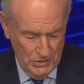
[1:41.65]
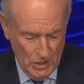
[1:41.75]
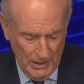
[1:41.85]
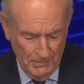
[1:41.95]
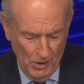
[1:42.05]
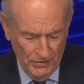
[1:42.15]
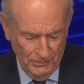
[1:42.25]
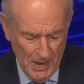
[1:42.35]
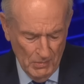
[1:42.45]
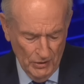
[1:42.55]
Talking
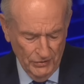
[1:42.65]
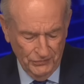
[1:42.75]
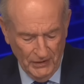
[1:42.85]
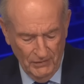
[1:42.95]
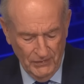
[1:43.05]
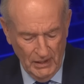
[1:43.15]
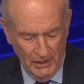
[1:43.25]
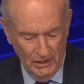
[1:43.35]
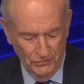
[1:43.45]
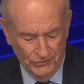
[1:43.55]
Points memo this
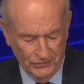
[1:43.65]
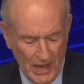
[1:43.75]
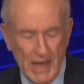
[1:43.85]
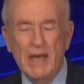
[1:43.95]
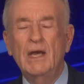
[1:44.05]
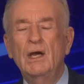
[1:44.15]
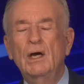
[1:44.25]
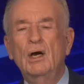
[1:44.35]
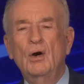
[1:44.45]
evening is say